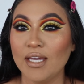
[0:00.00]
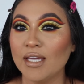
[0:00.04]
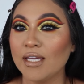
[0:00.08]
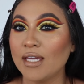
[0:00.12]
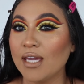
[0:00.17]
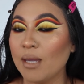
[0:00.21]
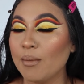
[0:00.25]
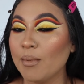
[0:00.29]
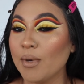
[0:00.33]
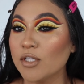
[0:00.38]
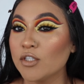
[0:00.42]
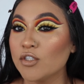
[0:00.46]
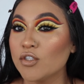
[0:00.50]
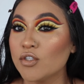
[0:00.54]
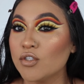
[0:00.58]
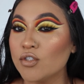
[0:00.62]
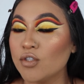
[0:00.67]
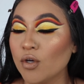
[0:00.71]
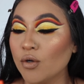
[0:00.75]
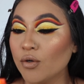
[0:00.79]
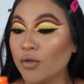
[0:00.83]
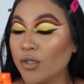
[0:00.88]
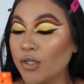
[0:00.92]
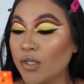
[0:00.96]
It came out
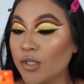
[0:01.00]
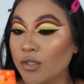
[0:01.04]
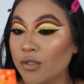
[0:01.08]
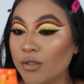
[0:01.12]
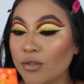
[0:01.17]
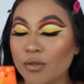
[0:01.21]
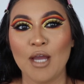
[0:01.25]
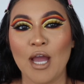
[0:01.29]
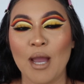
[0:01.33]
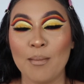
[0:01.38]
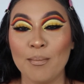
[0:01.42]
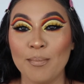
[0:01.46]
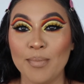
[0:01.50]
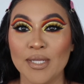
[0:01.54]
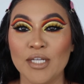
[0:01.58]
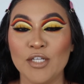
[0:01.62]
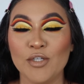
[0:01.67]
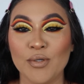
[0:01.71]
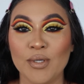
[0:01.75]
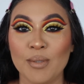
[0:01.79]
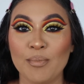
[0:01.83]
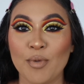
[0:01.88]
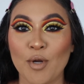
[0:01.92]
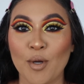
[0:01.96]
so cute. I've been
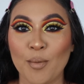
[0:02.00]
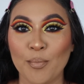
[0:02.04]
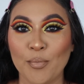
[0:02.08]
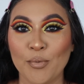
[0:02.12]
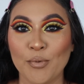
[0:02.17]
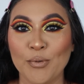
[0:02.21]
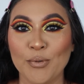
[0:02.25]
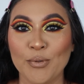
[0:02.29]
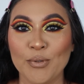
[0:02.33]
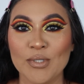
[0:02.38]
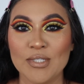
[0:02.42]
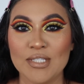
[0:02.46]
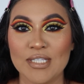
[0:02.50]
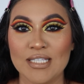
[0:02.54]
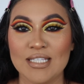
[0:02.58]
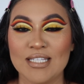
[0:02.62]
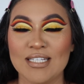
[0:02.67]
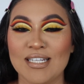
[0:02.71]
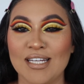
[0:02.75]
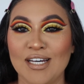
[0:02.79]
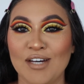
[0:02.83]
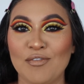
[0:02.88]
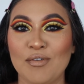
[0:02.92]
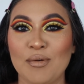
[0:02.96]
doing purples and
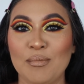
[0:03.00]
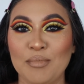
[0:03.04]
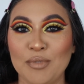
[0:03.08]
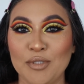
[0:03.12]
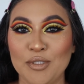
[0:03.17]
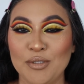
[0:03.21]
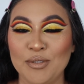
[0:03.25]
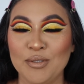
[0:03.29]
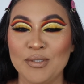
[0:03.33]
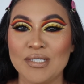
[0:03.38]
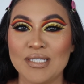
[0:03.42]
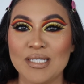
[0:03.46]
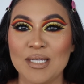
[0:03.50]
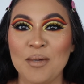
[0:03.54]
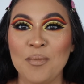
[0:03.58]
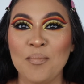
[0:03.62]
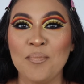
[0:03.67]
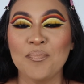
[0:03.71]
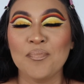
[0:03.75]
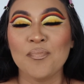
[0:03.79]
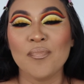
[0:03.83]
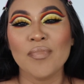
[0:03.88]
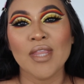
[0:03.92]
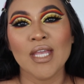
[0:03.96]
stuff and blues,
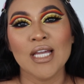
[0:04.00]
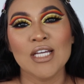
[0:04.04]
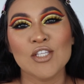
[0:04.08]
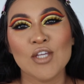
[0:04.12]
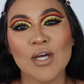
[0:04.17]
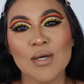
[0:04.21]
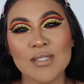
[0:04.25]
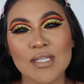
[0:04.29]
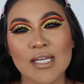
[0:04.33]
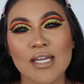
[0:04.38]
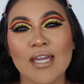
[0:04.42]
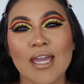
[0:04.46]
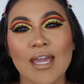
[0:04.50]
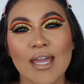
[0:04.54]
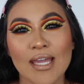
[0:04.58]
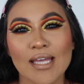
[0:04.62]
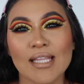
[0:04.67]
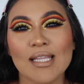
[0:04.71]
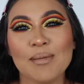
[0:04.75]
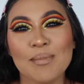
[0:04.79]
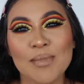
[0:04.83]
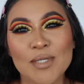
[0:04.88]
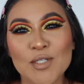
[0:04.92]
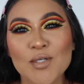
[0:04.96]
so I was like, hey,
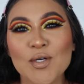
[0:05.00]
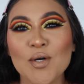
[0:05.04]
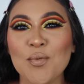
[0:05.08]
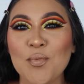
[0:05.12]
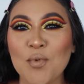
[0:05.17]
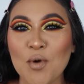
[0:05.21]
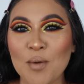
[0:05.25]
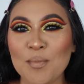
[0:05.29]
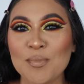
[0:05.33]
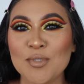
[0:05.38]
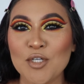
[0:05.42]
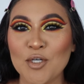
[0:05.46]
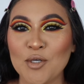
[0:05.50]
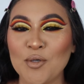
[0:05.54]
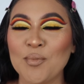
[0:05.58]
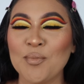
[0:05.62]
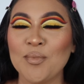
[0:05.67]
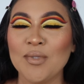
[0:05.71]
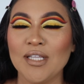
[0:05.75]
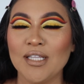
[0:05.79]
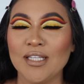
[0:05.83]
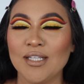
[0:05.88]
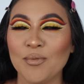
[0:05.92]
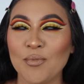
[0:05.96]
let me do a warm tone
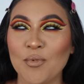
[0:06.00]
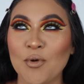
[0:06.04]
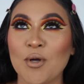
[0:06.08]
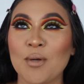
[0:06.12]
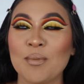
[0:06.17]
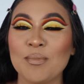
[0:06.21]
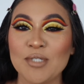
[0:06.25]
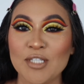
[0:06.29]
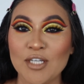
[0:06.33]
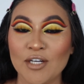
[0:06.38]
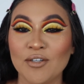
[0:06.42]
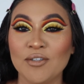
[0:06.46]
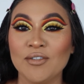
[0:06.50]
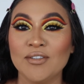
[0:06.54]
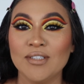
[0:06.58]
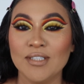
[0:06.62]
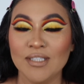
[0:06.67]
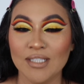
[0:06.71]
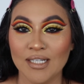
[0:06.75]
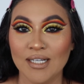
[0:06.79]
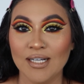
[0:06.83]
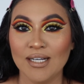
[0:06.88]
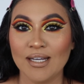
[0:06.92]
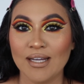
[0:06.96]

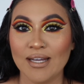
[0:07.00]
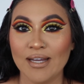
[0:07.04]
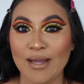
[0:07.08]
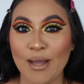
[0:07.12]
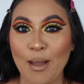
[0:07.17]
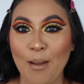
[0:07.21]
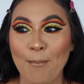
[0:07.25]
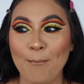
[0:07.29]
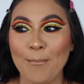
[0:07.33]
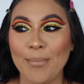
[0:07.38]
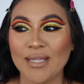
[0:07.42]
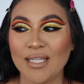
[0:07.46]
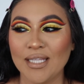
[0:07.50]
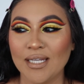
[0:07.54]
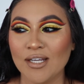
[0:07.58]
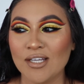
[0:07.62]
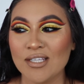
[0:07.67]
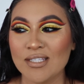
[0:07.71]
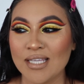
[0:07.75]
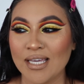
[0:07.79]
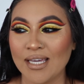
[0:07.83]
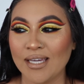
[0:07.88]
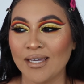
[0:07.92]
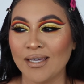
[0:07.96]
look. But then I
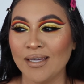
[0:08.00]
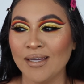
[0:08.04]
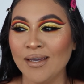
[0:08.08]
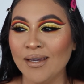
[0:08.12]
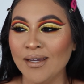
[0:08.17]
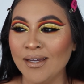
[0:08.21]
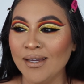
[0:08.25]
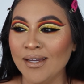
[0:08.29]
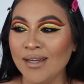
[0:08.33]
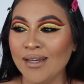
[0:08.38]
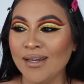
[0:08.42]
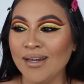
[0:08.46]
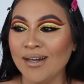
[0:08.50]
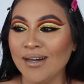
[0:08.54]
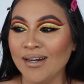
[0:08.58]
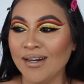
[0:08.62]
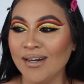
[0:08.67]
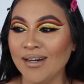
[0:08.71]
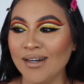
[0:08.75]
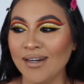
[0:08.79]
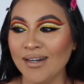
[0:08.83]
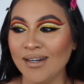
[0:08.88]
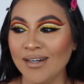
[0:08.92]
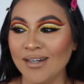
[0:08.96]
was like,
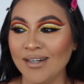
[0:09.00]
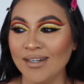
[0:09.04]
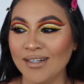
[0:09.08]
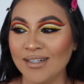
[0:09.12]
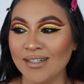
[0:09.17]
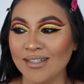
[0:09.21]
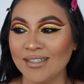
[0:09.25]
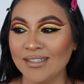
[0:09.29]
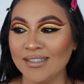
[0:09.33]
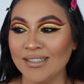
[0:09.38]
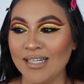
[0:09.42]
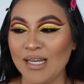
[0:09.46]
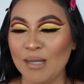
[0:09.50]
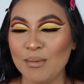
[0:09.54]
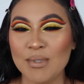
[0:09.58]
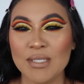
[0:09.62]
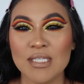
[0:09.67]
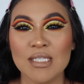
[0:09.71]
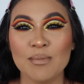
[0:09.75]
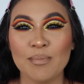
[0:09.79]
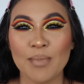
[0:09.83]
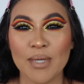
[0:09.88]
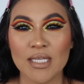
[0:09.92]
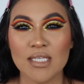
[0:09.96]
let me
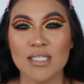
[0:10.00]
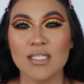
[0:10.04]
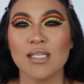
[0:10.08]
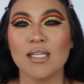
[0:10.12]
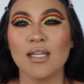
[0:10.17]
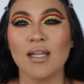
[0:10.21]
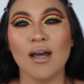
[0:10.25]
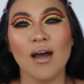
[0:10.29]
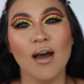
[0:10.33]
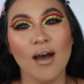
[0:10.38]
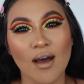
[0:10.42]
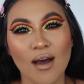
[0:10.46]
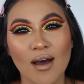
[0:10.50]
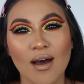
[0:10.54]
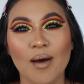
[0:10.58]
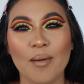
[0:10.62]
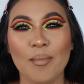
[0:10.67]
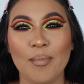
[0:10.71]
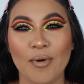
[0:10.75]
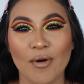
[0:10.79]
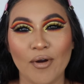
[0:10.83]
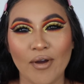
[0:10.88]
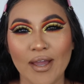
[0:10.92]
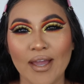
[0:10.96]
spice it up,
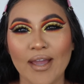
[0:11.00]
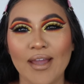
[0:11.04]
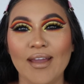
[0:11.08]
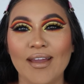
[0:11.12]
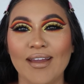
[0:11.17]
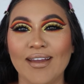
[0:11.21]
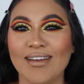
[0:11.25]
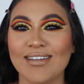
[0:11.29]
okay?